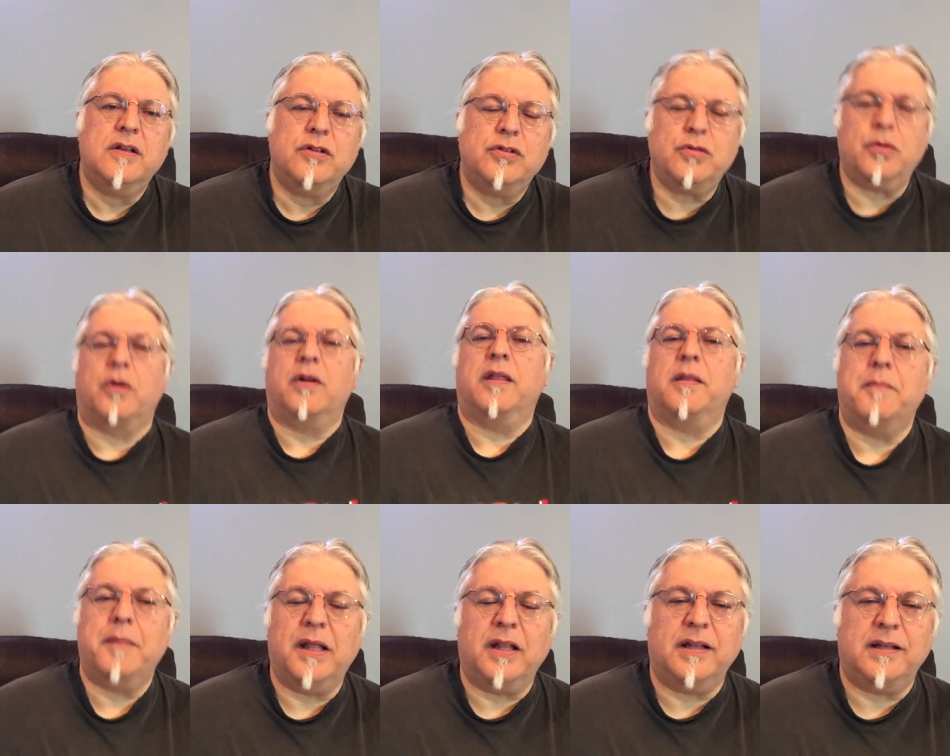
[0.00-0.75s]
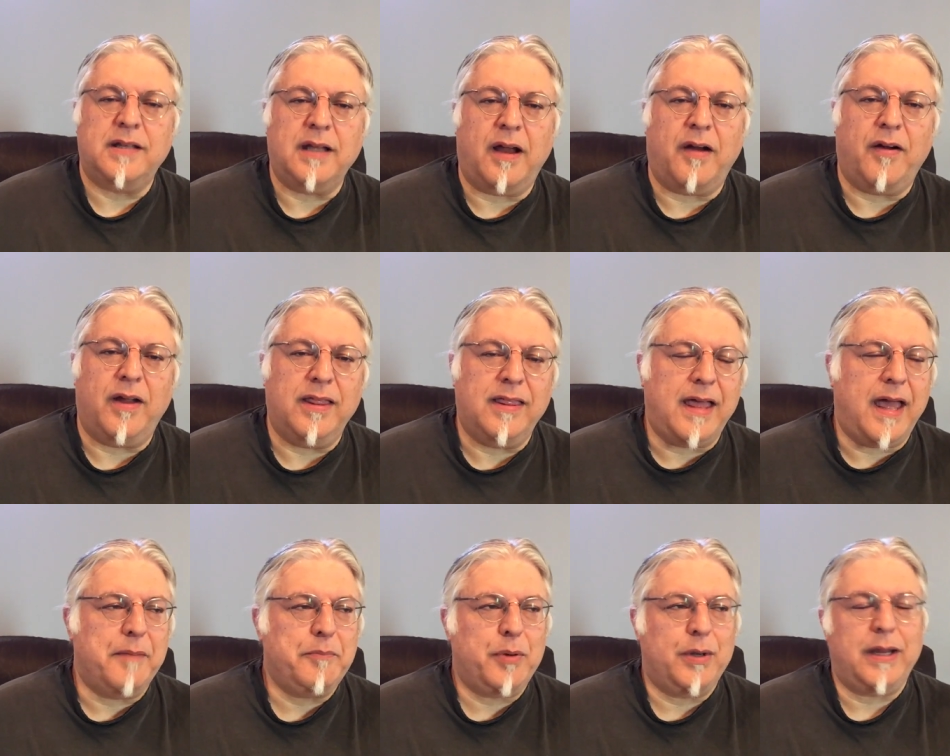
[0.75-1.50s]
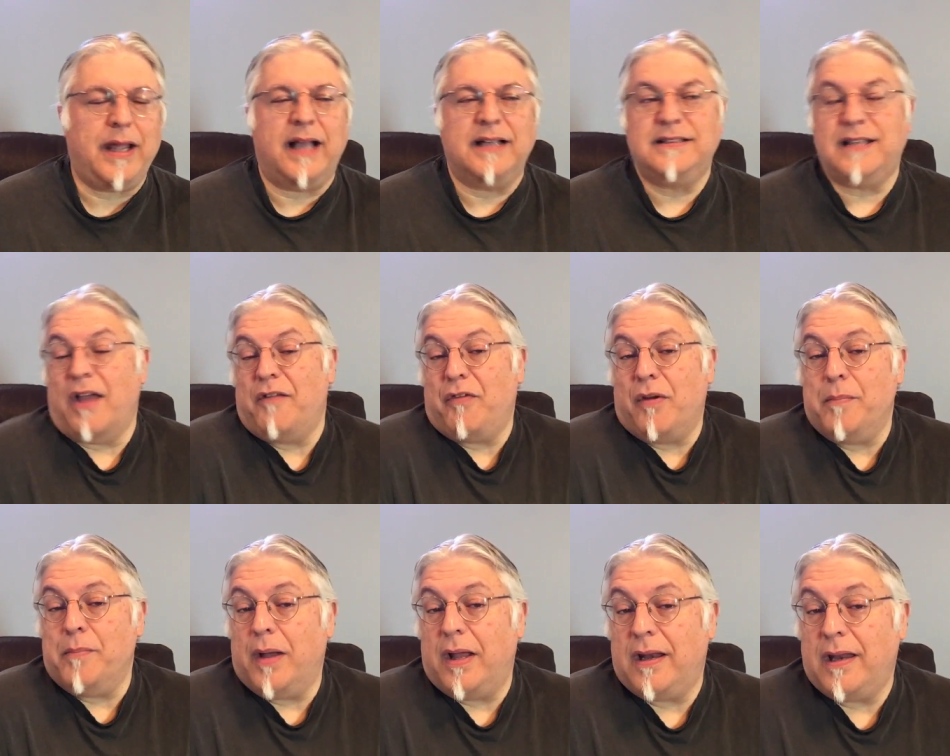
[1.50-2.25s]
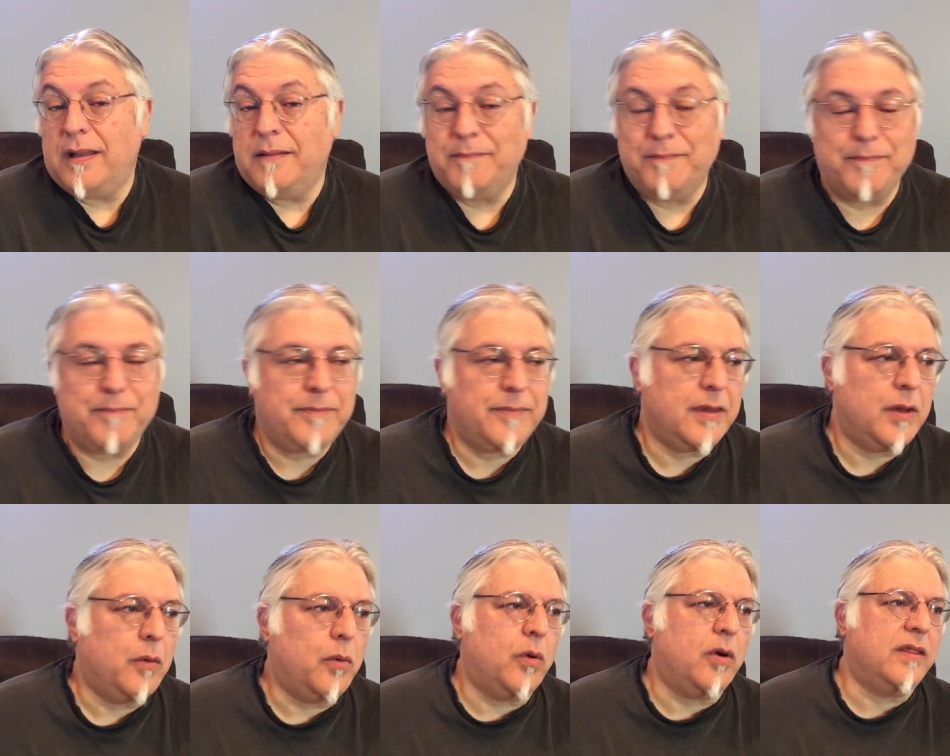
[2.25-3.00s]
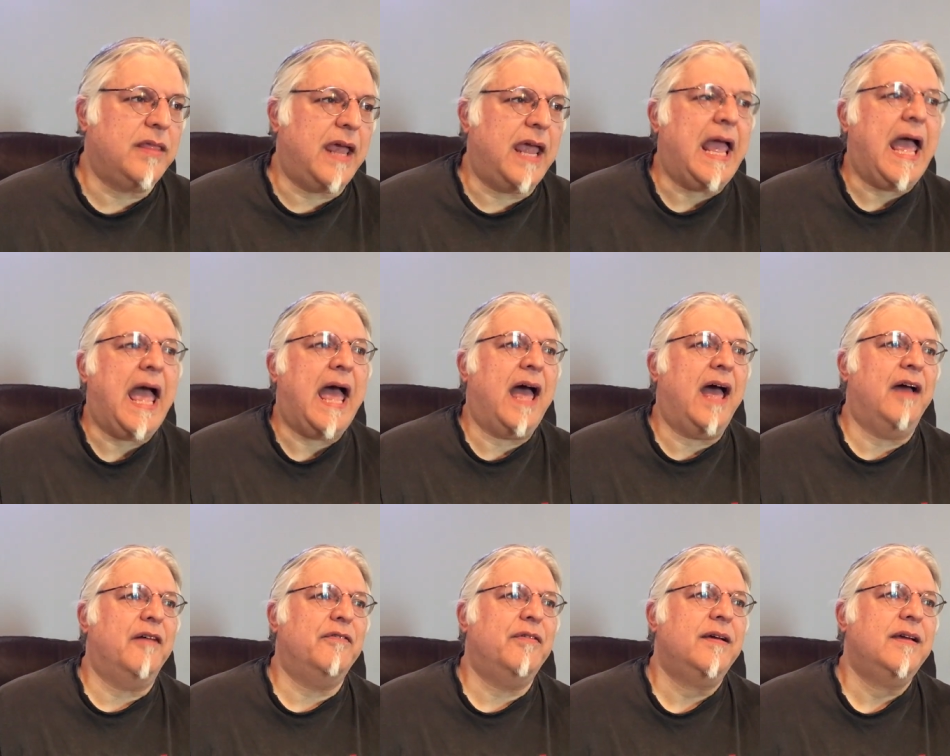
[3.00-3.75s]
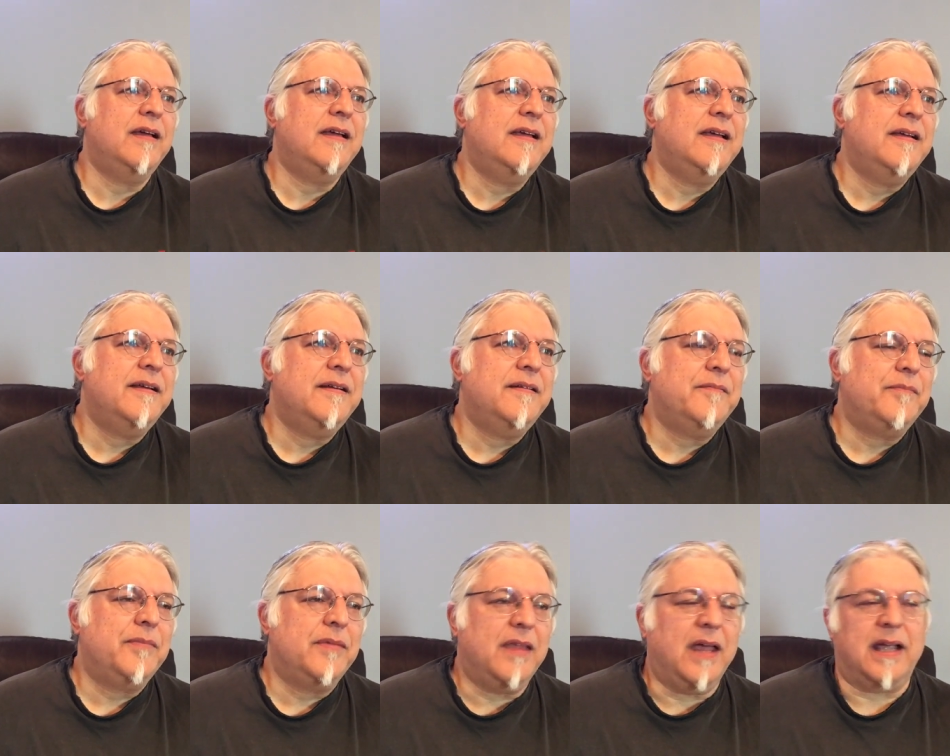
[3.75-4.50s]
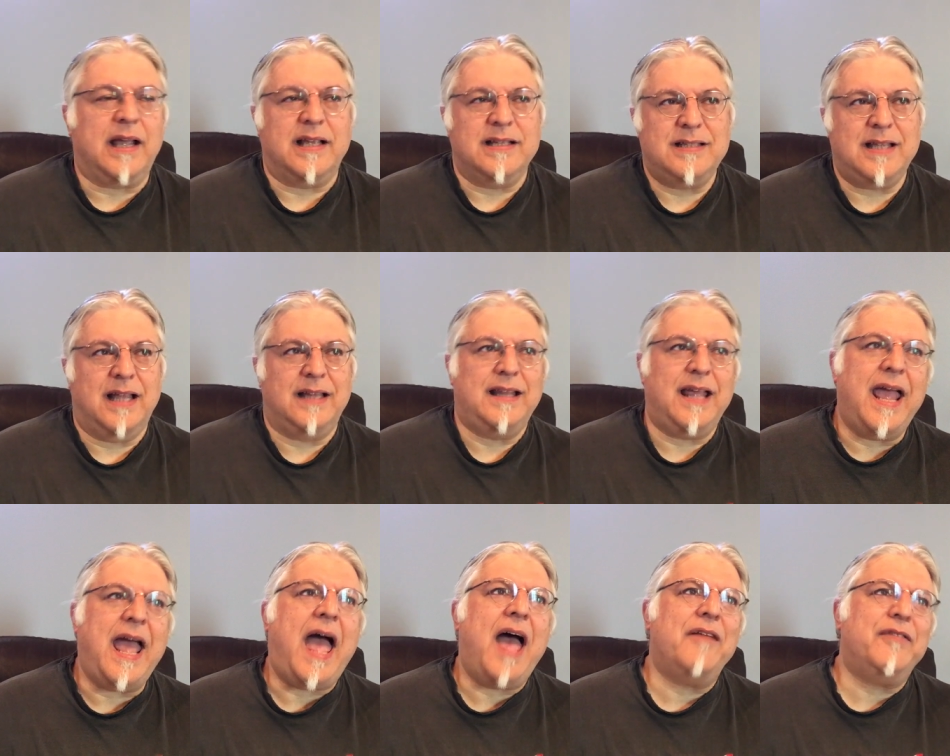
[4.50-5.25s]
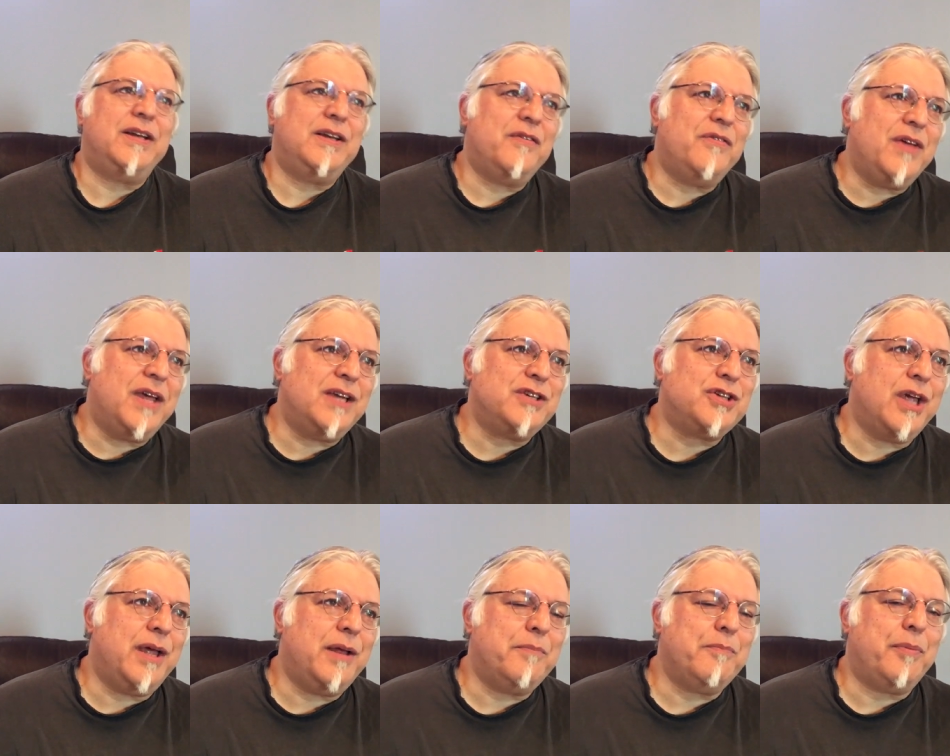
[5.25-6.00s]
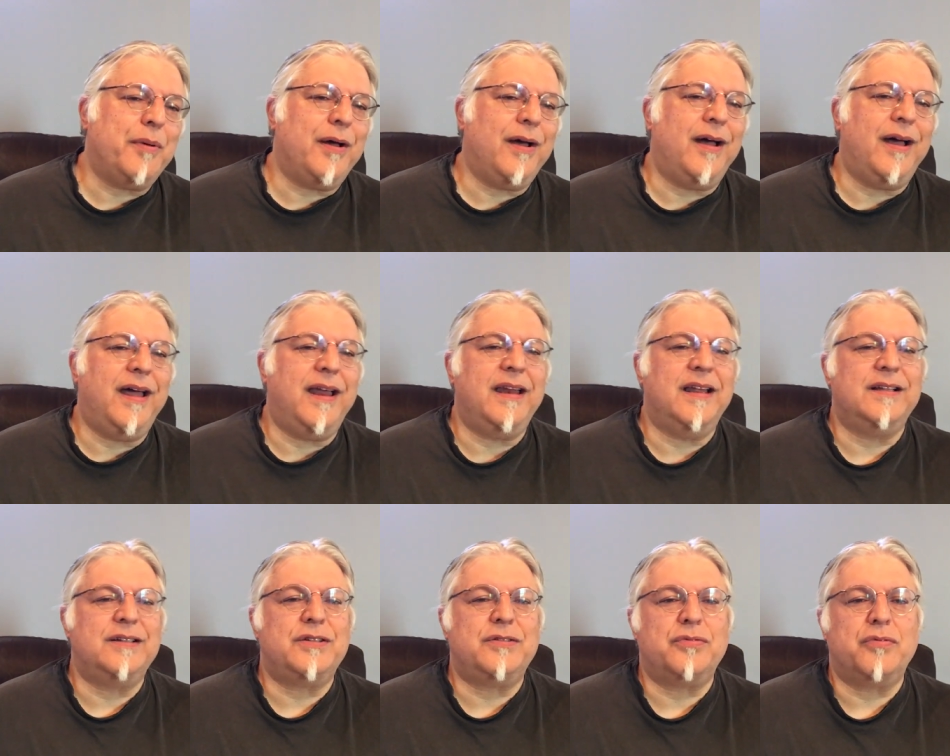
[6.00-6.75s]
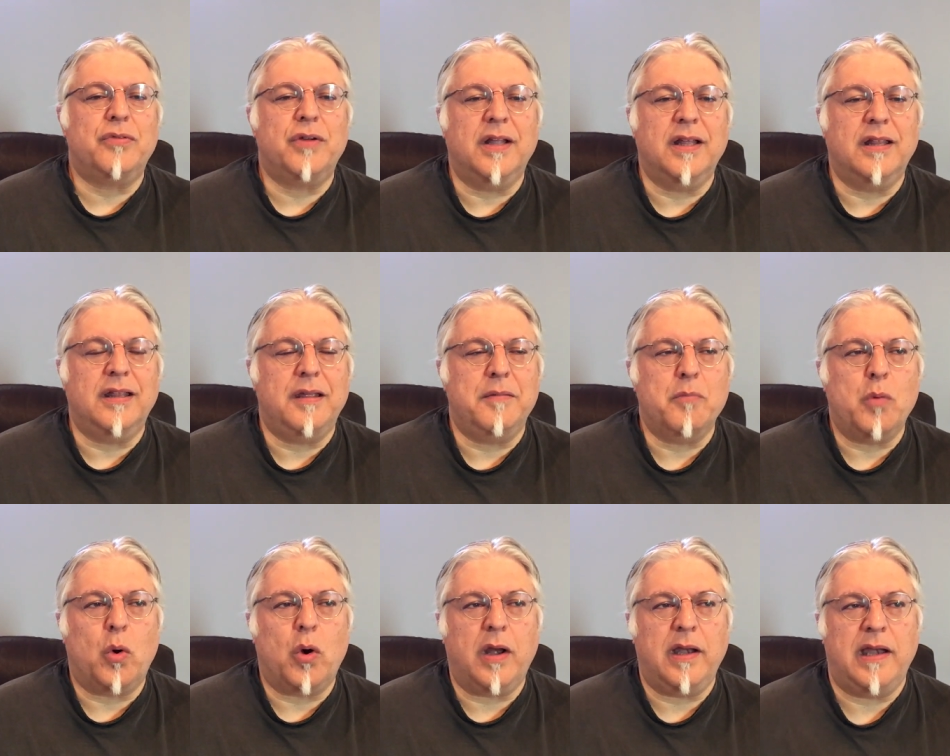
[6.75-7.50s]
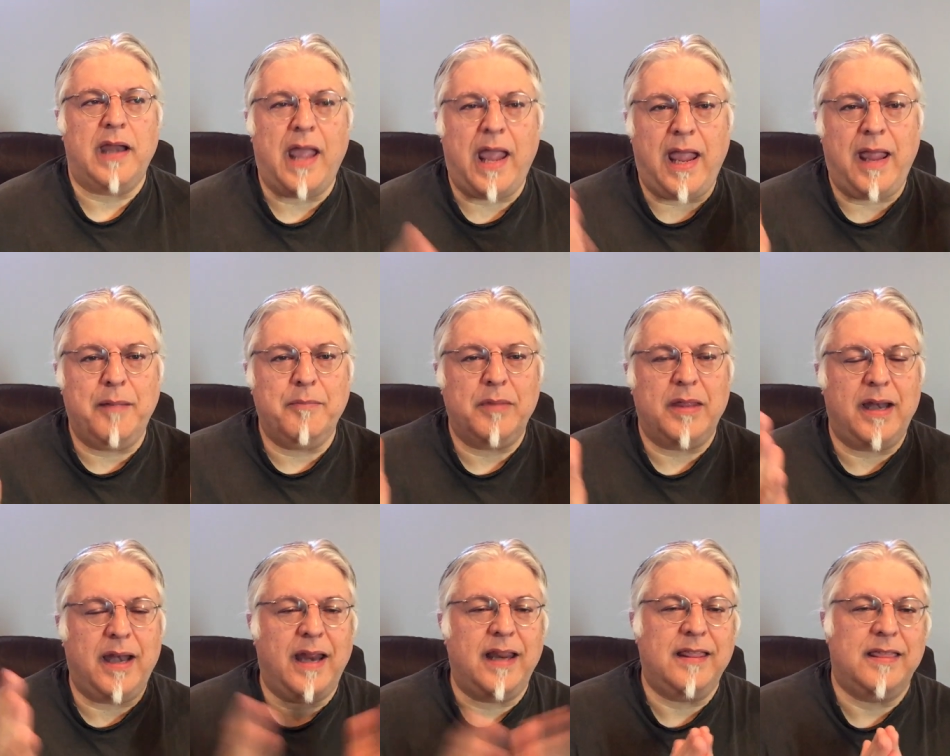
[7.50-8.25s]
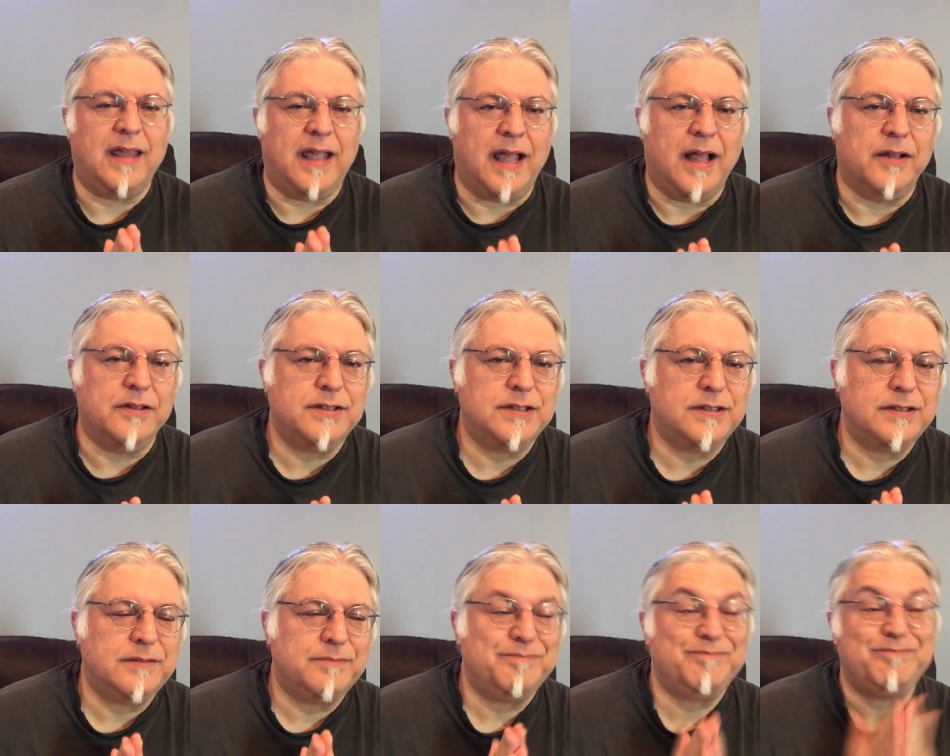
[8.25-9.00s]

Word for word: sort of the military that protects everybody. Or they have, like I said, they have a division, but it's really more a name than anything else.